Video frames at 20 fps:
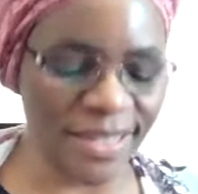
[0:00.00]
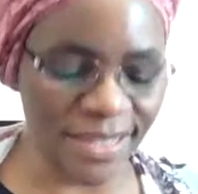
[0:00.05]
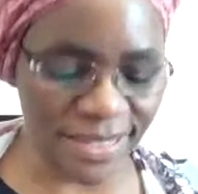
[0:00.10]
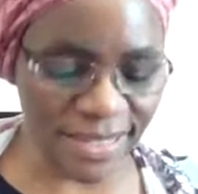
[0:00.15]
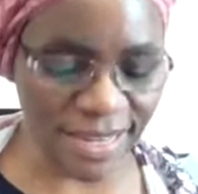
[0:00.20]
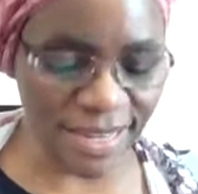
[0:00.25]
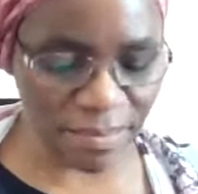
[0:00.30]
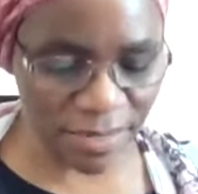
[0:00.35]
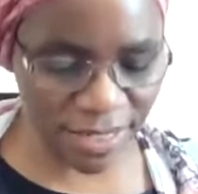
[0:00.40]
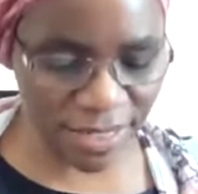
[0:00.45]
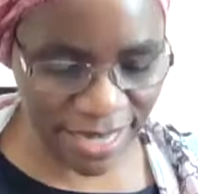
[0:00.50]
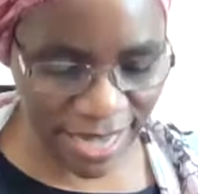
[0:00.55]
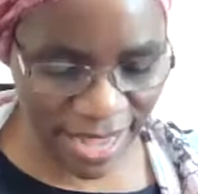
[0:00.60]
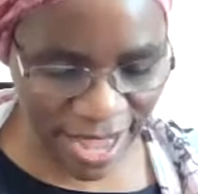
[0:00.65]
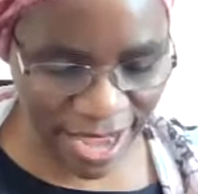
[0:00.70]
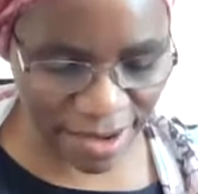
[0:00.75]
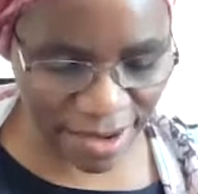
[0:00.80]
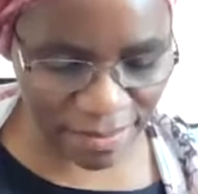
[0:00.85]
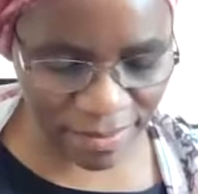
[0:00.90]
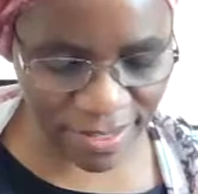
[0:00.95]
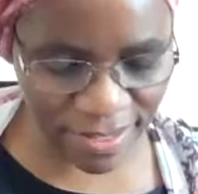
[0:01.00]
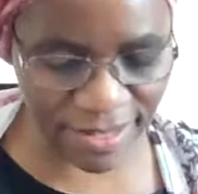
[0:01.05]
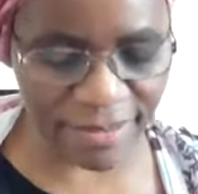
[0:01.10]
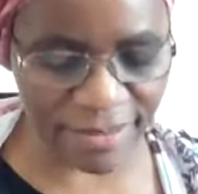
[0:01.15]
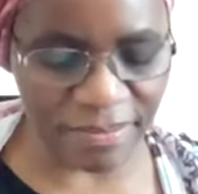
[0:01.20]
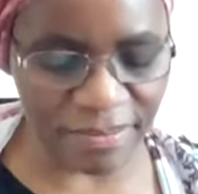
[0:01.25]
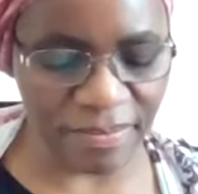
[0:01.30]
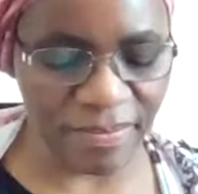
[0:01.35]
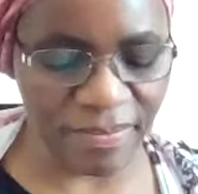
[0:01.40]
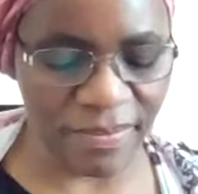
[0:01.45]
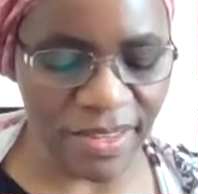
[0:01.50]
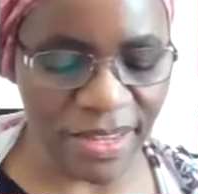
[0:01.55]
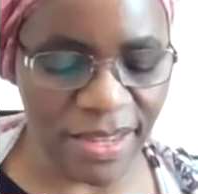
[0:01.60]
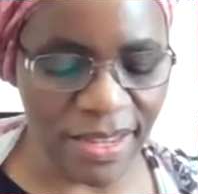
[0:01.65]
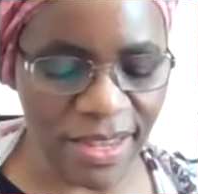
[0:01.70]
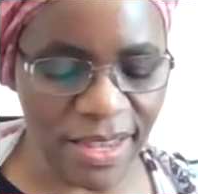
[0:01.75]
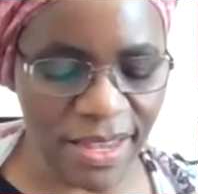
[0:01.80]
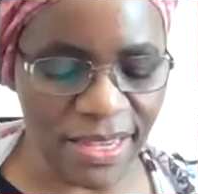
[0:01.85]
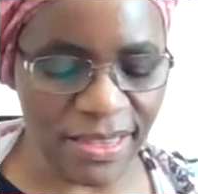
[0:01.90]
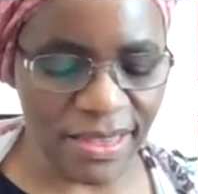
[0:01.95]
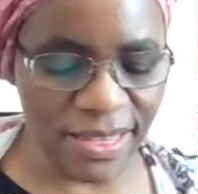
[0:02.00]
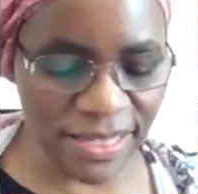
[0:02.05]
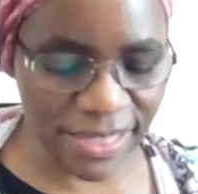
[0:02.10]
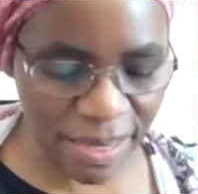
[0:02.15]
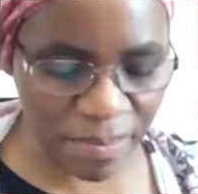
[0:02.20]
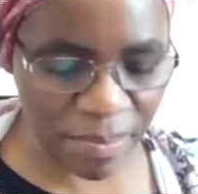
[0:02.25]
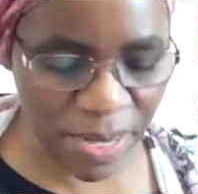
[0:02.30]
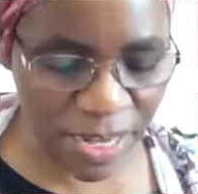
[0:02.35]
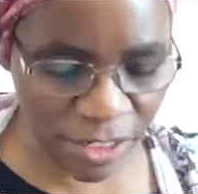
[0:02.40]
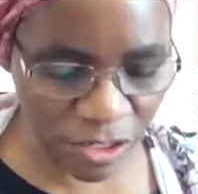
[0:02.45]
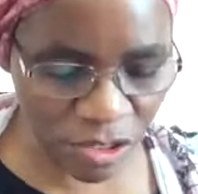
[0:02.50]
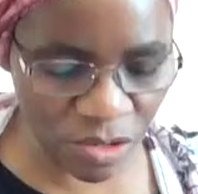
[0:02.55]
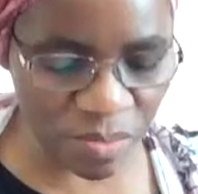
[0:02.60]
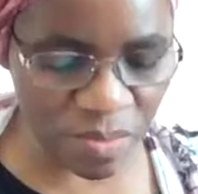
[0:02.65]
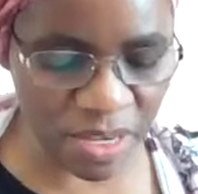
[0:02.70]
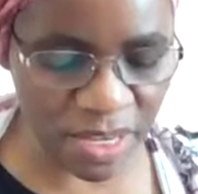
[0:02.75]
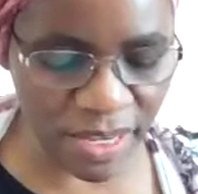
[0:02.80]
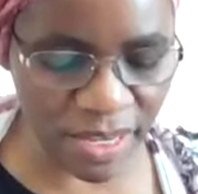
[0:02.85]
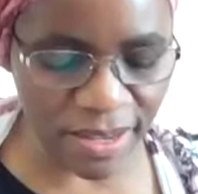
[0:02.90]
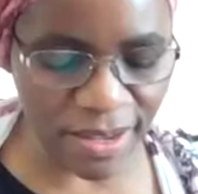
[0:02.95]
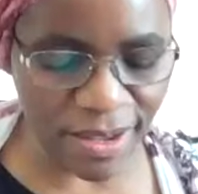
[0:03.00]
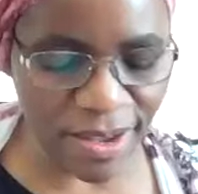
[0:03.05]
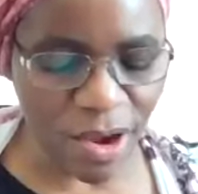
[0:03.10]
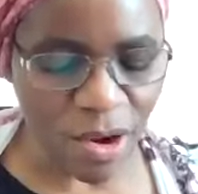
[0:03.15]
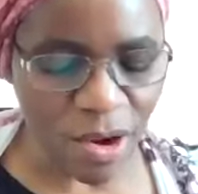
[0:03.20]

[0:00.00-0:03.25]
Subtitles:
Sometimes, this applies to me.